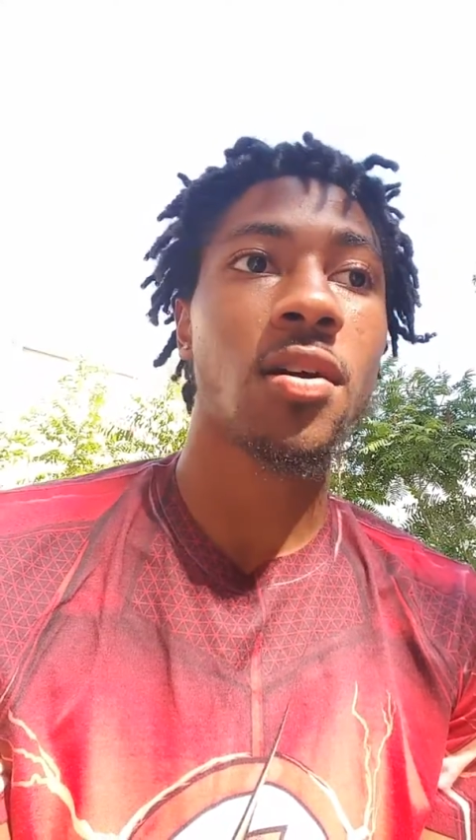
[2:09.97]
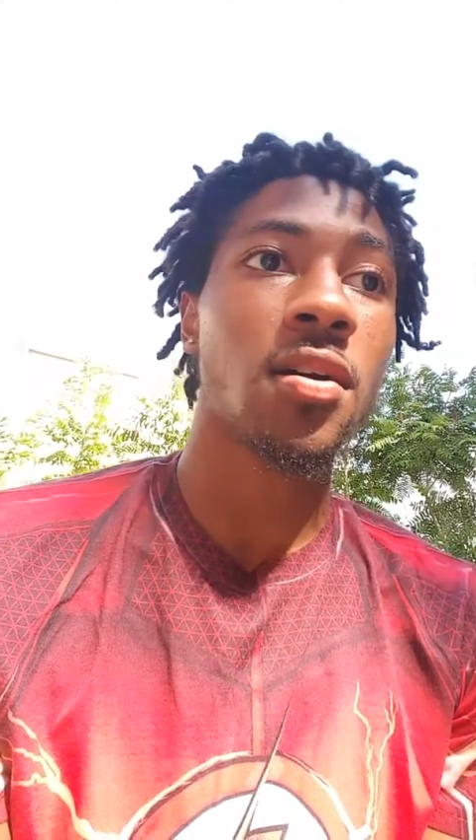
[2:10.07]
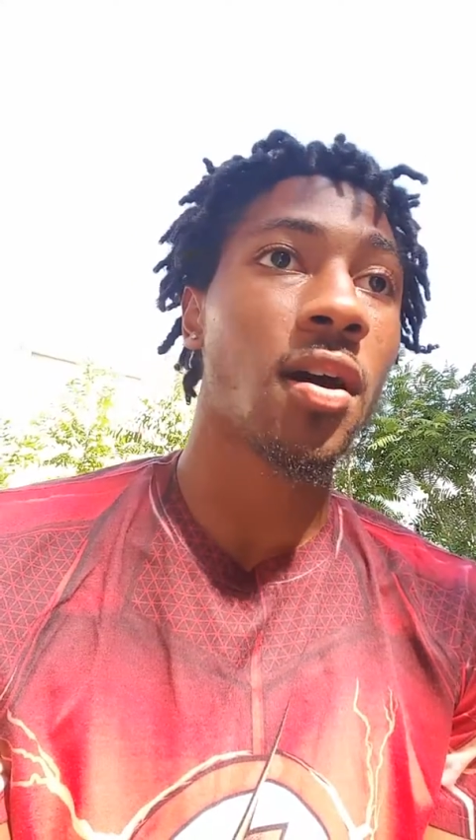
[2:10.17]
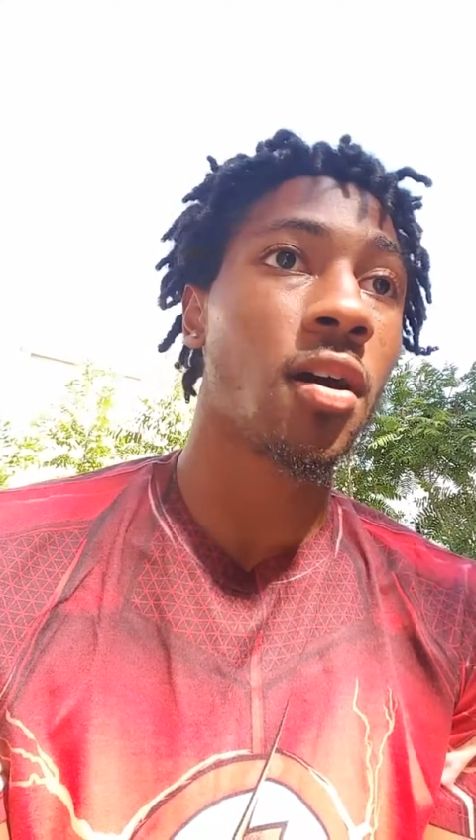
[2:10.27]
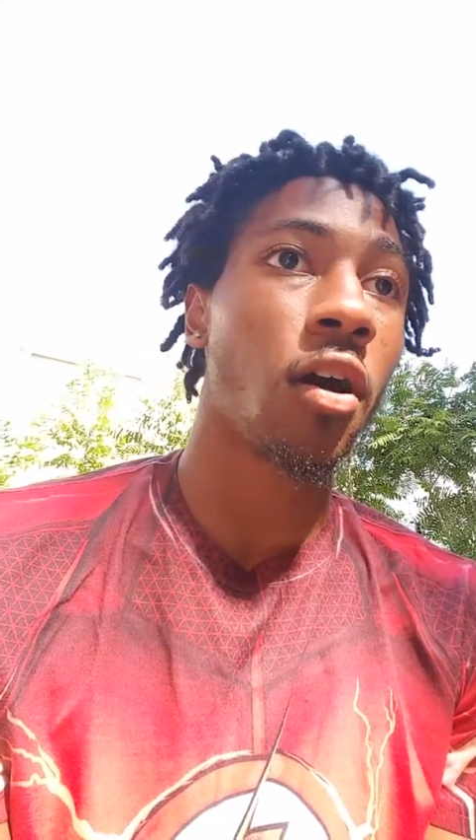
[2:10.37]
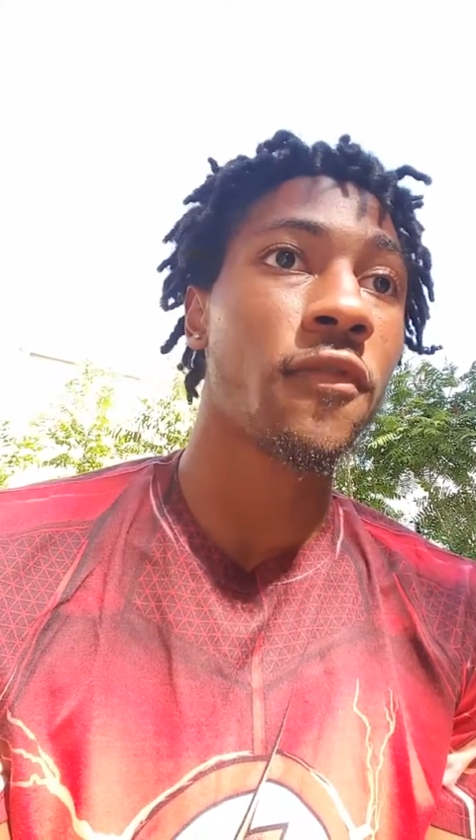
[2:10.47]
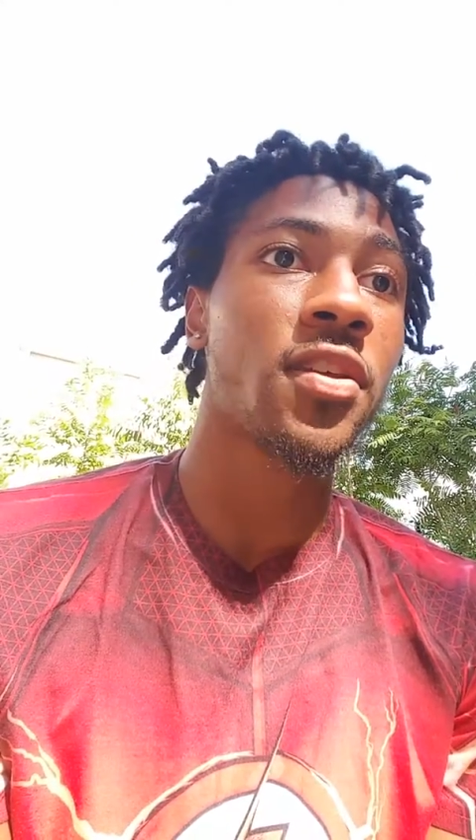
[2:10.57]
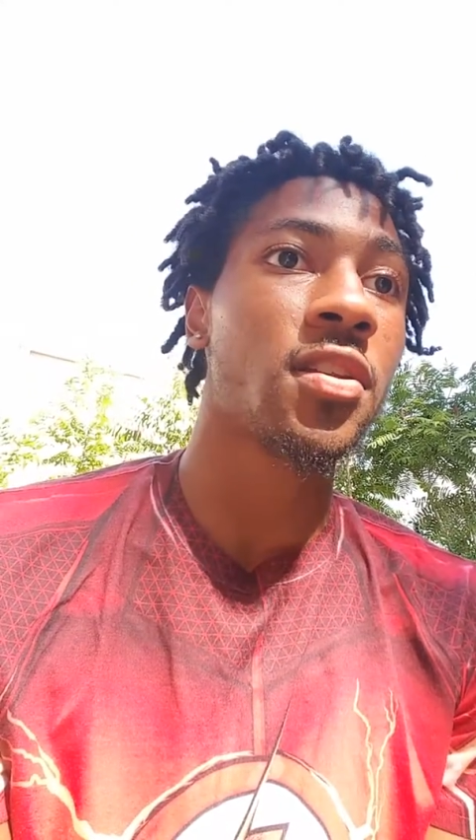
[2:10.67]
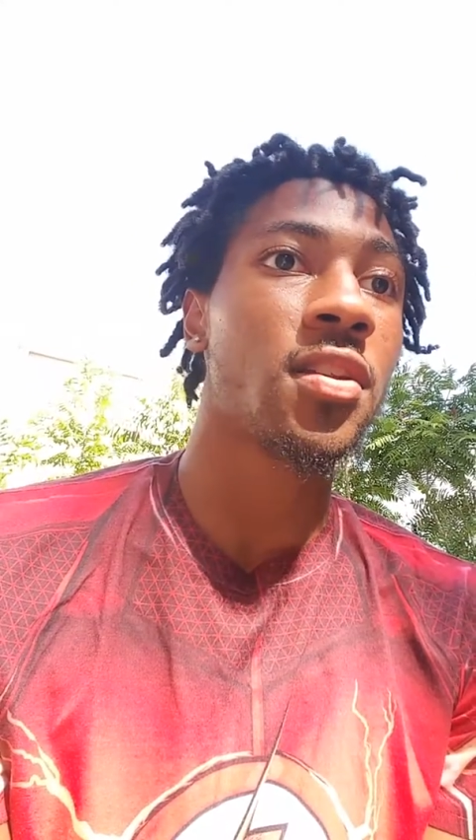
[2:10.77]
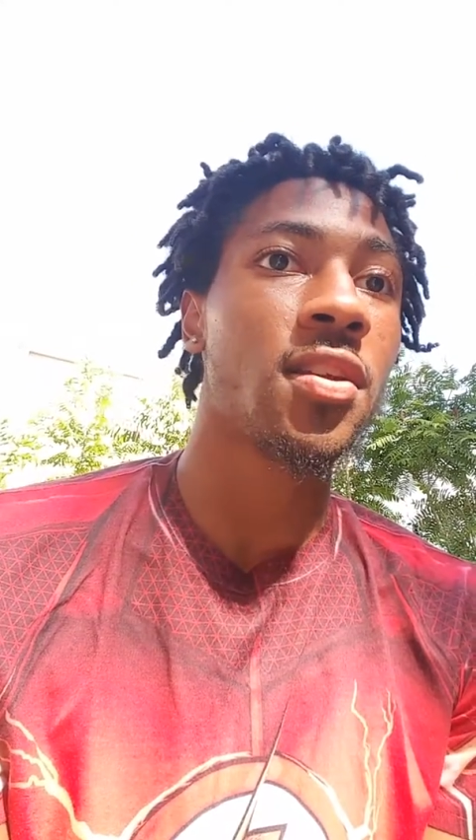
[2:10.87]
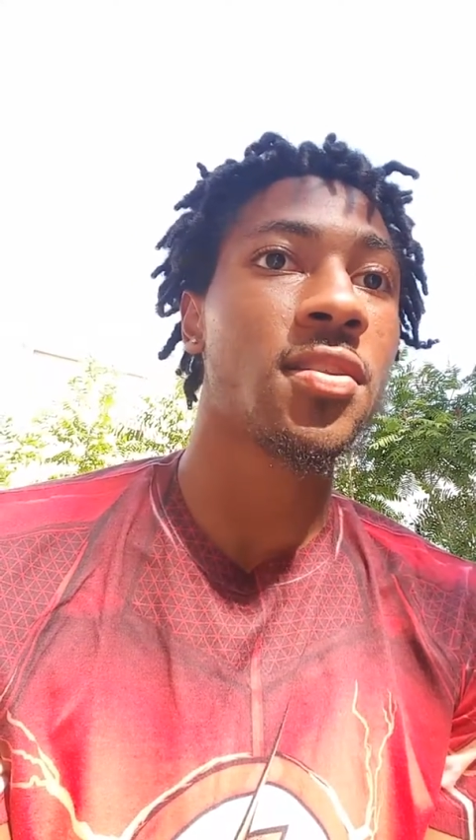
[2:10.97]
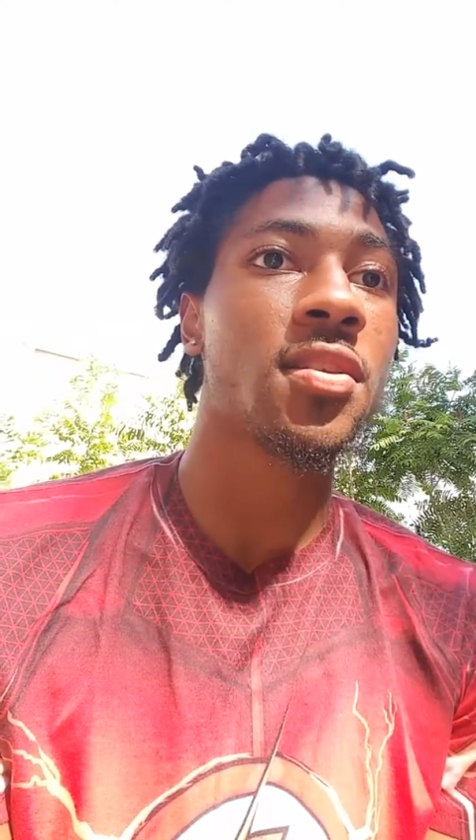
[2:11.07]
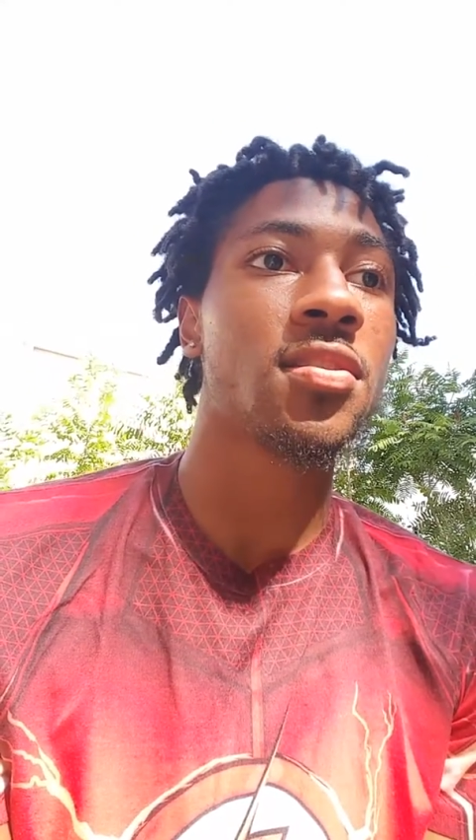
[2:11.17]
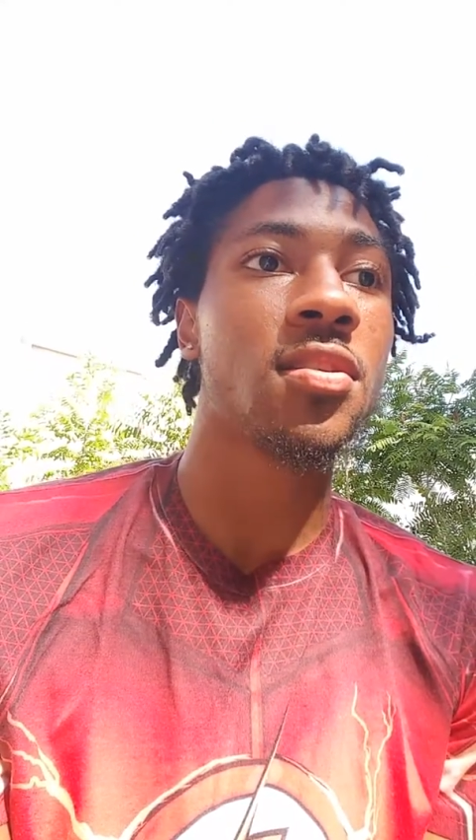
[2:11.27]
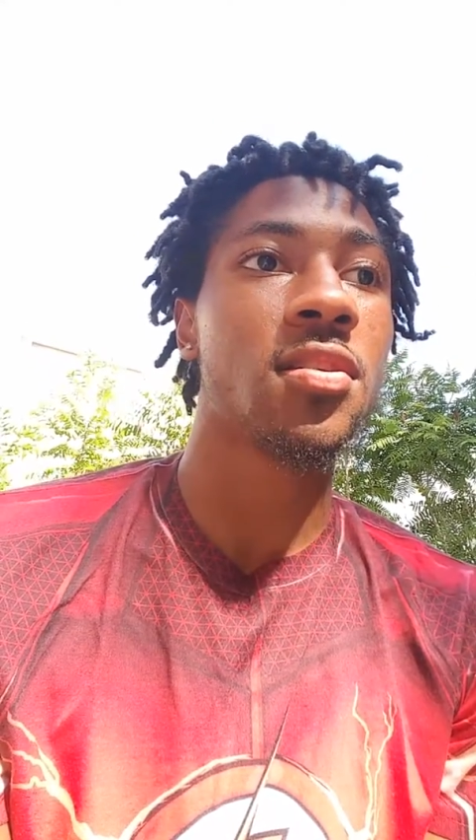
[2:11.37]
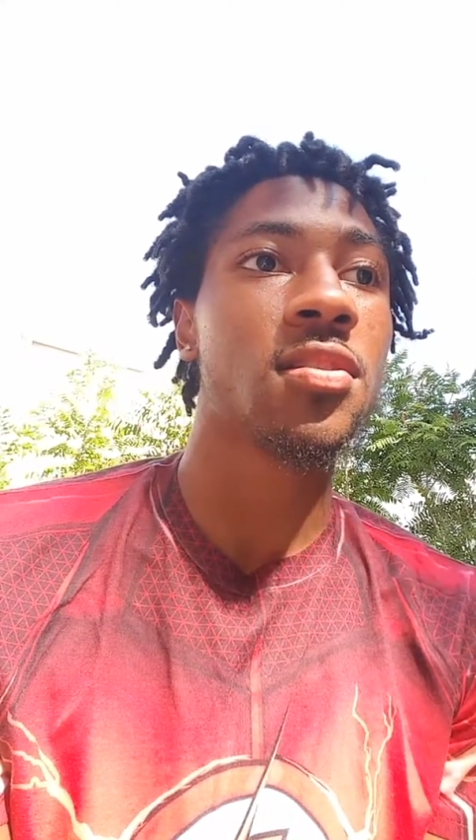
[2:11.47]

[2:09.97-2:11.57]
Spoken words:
often addicted to